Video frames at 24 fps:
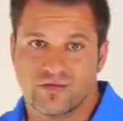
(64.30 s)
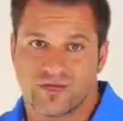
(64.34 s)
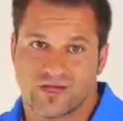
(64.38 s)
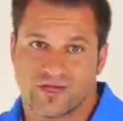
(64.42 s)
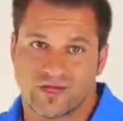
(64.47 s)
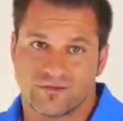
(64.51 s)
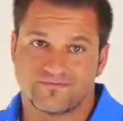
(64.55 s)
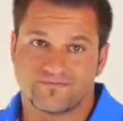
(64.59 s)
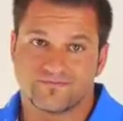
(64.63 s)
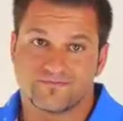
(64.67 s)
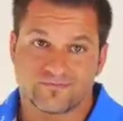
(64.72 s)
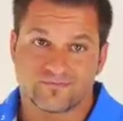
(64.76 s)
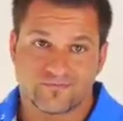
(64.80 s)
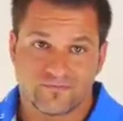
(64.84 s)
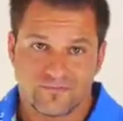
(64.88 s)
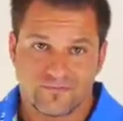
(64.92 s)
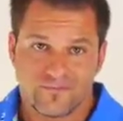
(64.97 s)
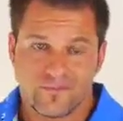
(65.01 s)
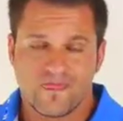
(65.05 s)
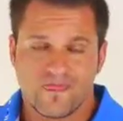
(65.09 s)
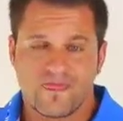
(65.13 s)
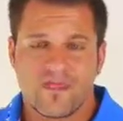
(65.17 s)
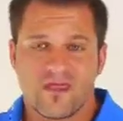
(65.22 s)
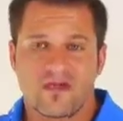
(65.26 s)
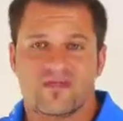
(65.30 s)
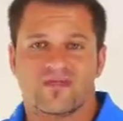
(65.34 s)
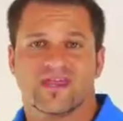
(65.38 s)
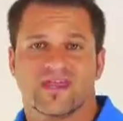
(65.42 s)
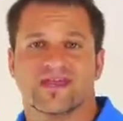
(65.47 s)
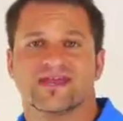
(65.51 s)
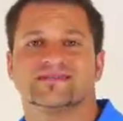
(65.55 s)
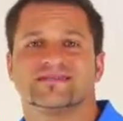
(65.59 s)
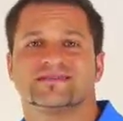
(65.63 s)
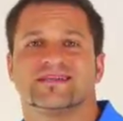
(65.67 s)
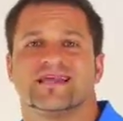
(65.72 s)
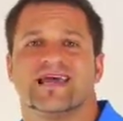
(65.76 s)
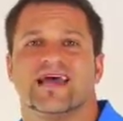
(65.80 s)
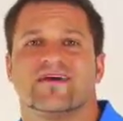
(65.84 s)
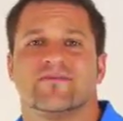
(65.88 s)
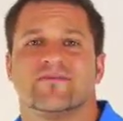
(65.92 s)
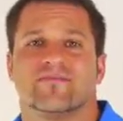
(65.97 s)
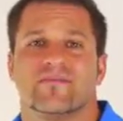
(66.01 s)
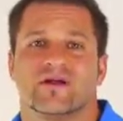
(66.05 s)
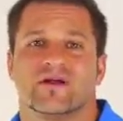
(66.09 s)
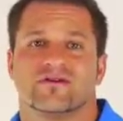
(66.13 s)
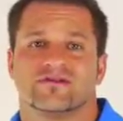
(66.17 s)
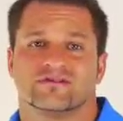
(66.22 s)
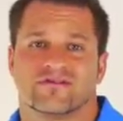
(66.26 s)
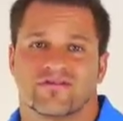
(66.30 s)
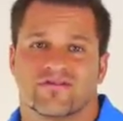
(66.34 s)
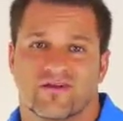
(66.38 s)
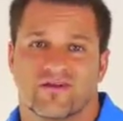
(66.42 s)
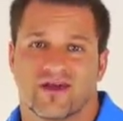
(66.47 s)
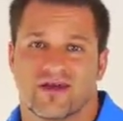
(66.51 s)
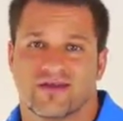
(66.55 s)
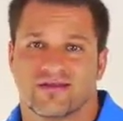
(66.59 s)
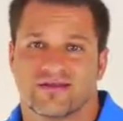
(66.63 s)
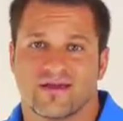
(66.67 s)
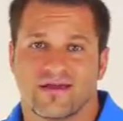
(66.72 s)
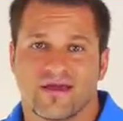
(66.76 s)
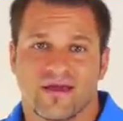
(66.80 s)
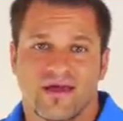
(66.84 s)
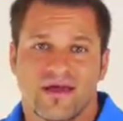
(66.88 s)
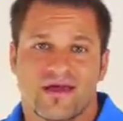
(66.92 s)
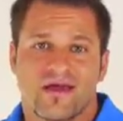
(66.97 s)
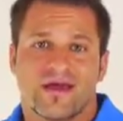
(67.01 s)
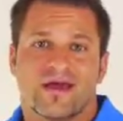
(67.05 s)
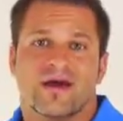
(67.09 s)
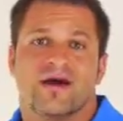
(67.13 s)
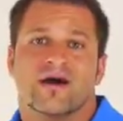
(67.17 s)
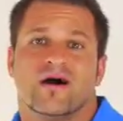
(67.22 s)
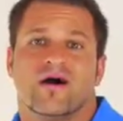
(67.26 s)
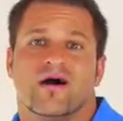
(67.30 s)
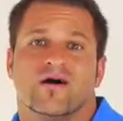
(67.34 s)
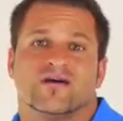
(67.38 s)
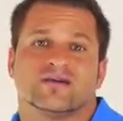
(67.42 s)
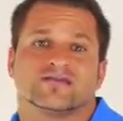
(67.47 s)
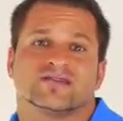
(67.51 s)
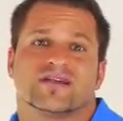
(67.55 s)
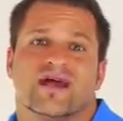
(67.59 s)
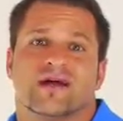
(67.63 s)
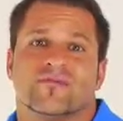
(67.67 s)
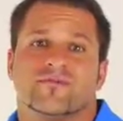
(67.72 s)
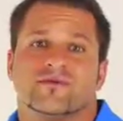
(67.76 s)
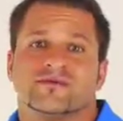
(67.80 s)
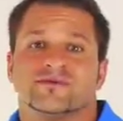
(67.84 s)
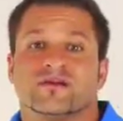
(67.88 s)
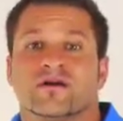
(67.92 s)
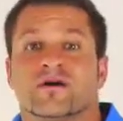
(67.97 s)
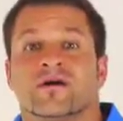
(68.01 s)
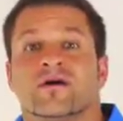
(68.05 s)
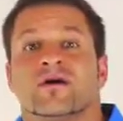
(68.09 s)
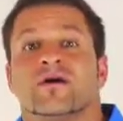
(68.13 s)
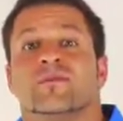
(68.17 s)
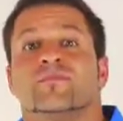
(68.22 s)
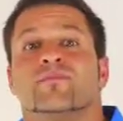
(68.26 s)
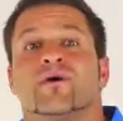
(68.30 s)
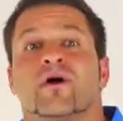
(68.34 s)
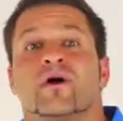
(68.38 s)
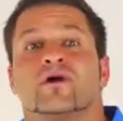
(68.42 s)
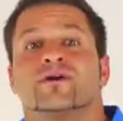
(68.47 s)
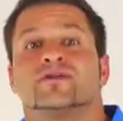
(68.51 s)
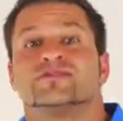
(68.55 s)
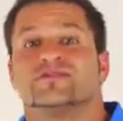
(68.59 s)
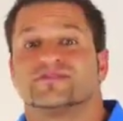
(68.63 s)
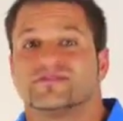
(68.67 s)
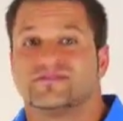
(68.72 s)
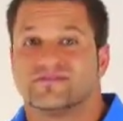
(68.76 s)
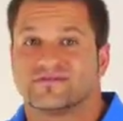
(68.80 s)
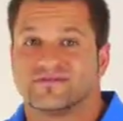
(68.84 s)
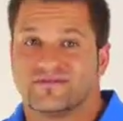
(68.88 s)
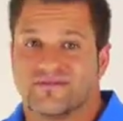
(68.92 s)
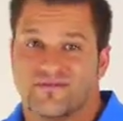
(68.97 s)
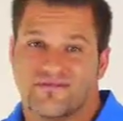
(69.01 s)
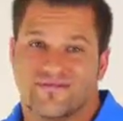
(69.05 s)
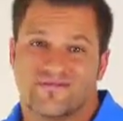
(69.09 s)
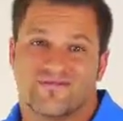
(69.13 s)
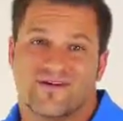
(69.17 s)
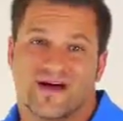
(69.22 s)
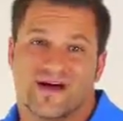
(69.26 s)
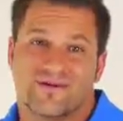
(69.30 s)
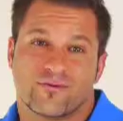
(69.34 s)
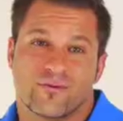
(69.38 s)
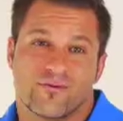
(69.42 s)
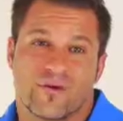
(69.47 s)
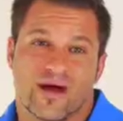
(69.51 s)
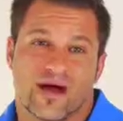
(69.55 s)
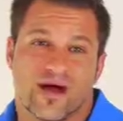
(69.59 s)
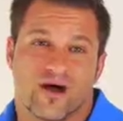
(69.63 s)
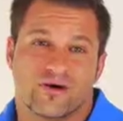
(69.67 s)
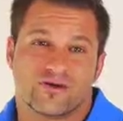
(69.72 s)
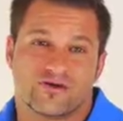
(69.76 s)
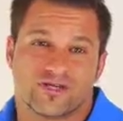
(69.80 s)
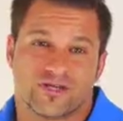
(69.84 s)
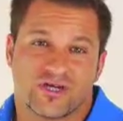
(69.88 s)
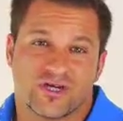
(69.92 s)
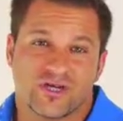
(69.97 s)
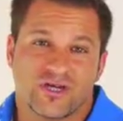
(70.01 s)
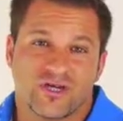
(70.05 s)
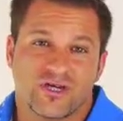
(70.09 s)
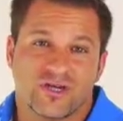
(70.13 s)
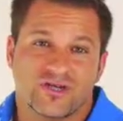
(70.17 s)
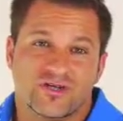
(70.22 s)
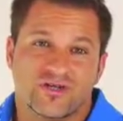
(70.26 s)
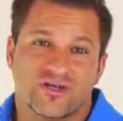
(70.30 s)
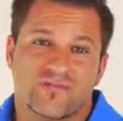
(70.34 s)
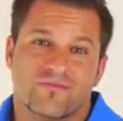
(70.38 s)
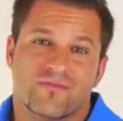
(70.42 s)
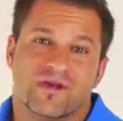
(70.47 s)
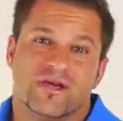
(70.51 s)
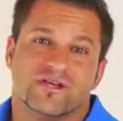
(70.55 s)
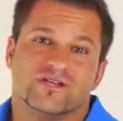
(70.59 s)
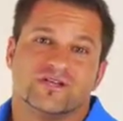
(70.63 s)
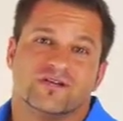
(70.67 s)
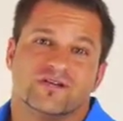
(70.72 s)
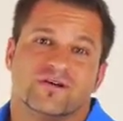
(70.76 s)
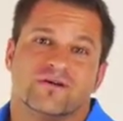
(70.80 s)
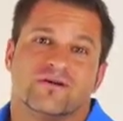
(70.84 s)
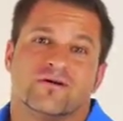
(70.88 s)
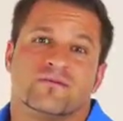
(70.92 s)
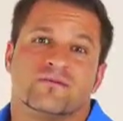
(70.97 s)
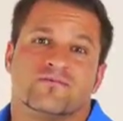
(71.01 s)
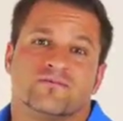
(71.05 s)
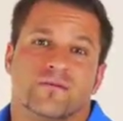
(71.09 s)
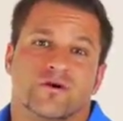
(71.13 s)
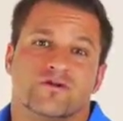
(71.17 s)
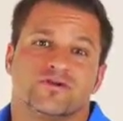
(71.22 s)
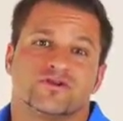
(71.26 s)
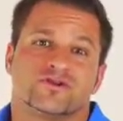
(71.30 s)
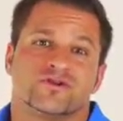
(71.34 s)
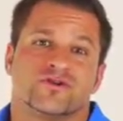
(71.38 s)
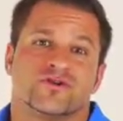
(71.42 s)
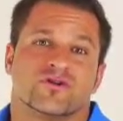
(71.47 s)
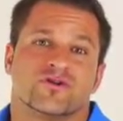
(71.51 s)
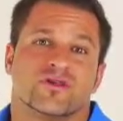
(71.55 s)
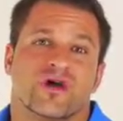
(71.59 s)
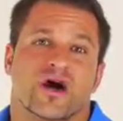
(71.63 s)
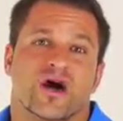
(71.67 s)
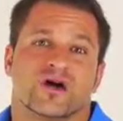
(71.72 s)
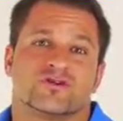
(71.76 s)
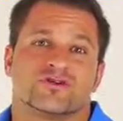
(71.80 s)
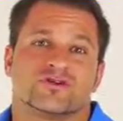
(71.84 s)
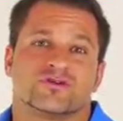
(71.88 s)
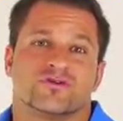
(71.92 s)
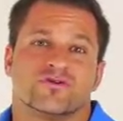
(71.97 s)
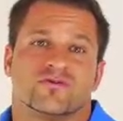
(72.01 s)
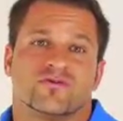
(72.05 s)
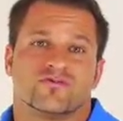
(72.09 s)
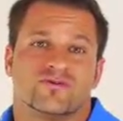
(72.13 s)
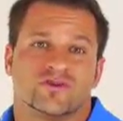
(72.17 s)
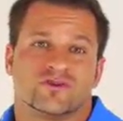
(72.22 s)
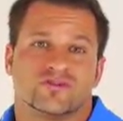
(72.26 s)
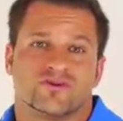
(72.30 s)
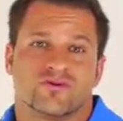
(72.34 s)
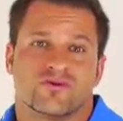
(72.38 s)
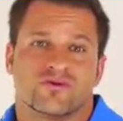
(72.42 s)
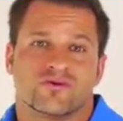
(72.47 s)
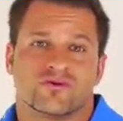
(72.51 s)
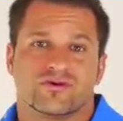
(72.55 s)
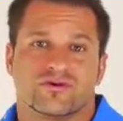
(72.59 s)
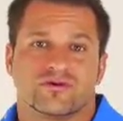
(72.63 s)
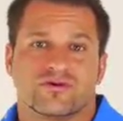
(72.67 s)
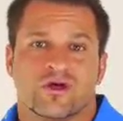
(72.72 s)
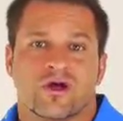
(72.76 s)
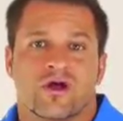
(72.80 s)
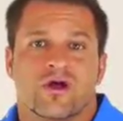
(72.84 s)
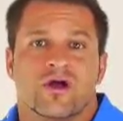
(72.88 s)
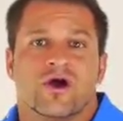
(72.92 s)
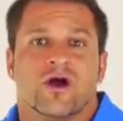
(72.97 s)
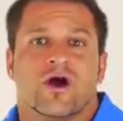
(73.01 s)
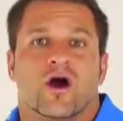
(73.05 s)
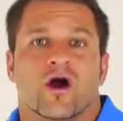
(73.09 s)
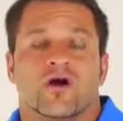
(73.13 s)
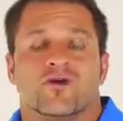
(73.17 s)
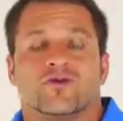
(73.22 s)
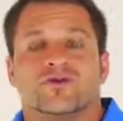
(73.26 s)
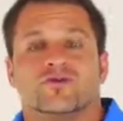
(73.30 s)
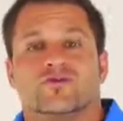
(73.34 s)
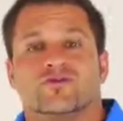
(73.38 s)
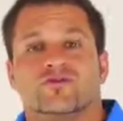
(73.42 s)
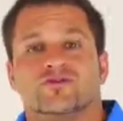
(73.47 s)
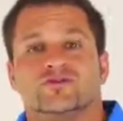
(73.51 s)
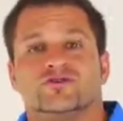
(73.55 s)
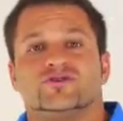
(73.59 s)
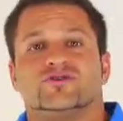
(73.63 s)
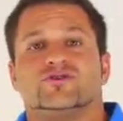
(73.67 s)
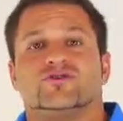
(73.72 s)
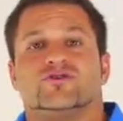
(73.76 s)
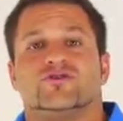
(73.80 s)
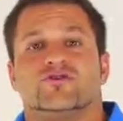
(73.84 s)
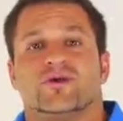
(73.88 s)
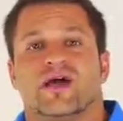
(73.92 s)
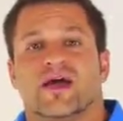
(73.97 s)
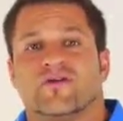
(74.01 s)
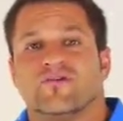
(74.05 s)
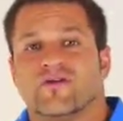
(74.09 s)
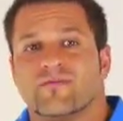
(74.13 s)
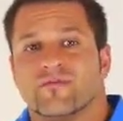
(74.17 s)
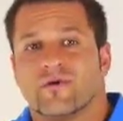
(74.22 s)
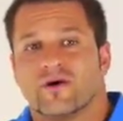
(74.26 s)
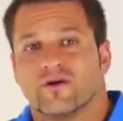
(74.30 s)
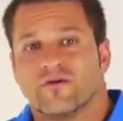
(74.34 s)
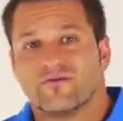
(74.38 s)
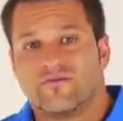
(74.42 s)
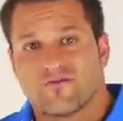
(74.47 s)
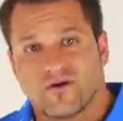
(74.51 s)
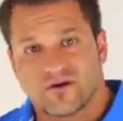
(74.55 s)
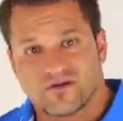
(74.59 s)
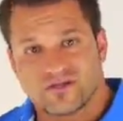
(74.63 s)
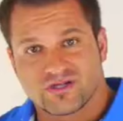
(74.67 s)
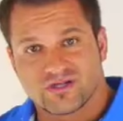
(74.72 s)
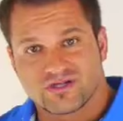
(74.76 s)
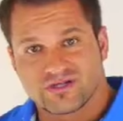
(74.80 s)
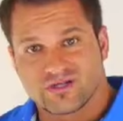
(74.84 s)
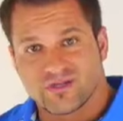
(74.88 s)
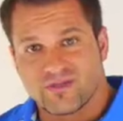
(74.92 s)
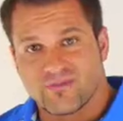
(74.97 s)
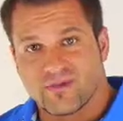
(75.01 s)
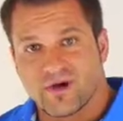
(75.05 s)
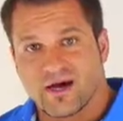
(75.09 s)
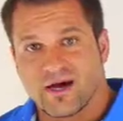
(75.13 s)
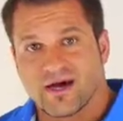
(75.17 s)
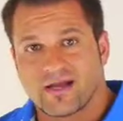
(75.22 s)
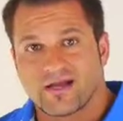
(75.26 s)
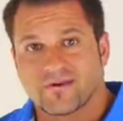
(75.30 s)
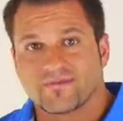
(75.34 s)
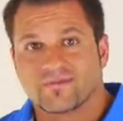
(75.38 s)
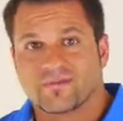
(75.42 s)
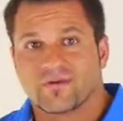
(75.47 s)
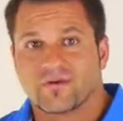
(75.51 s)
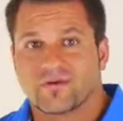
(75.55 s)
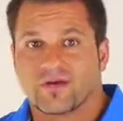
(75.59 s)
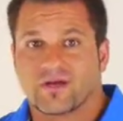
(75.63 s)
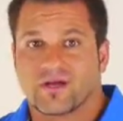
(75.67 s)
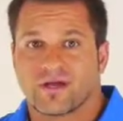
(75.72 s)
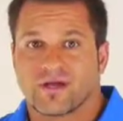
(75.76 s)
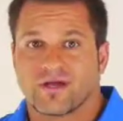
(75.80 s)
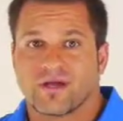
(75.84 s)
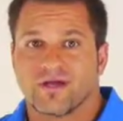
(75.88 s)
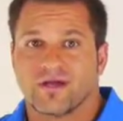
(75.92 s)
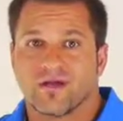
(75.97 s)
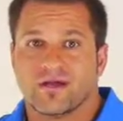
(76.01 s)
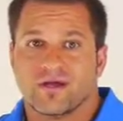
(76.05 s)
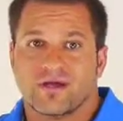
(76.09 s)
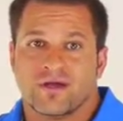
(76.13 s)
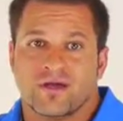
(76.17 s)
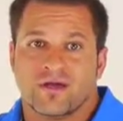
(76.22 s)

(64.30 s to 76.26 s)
okay. Things that heavy metals affect Alzheimer's, Parkinson's, fibromyalgia, dementia, most neurological disorders are due to heavy metal functions in the body. Okay.